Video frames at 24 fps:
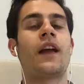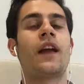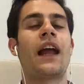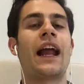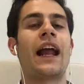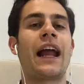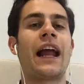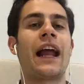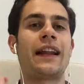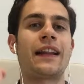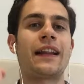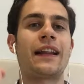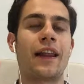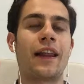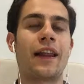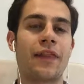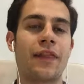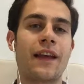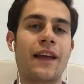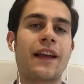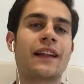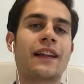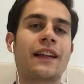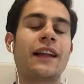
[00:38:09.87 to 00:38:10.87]
And the thing
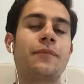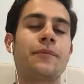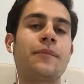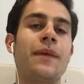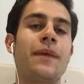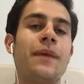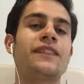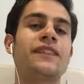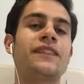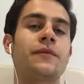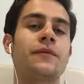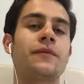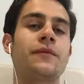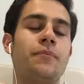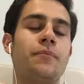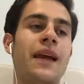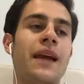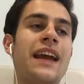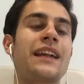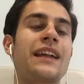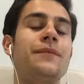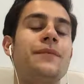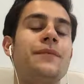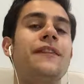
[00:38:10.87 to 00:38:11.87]
that made
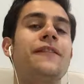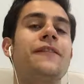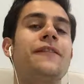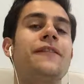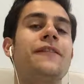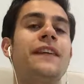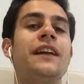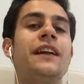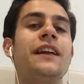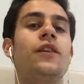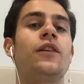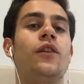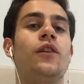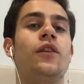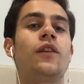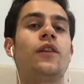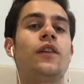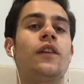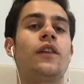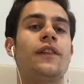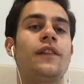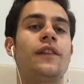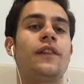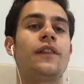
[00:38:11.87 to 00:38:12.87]
me feel
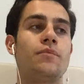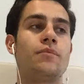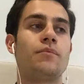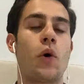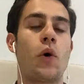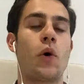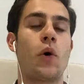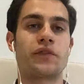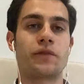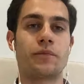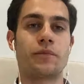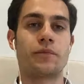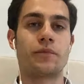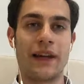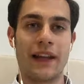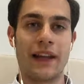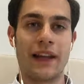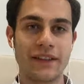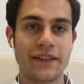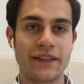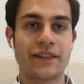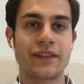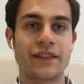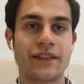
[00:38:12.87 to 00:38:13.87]
the most
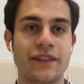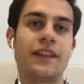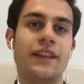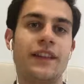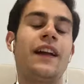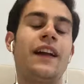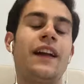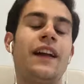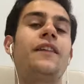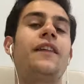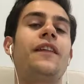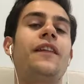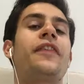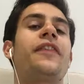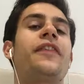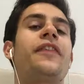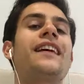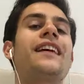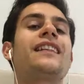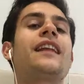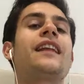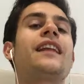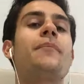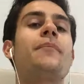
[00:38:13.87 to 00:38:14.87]
bliss, the thing that
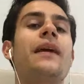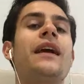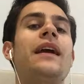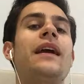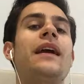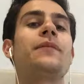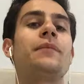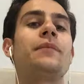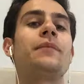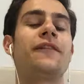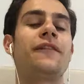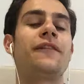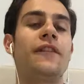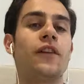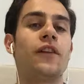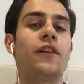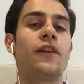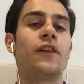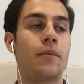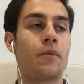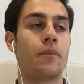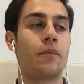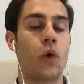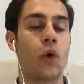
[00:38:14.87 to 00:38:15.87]
made me feel the
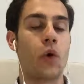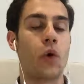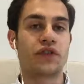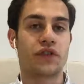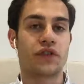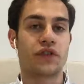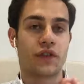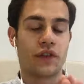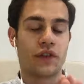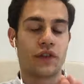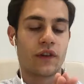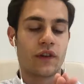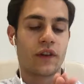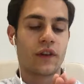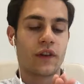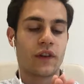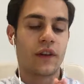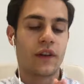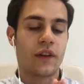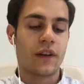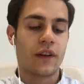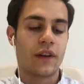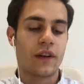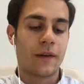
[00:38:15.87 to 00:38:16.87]
most
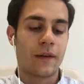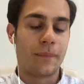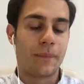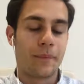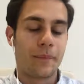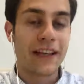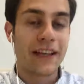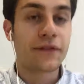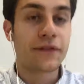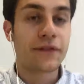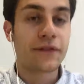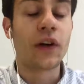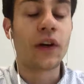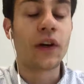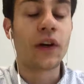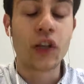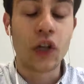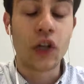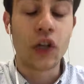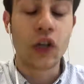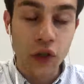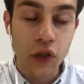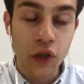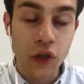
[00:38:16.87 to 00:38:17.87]
blissfully
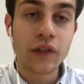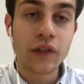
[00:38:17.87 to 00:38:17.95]
good,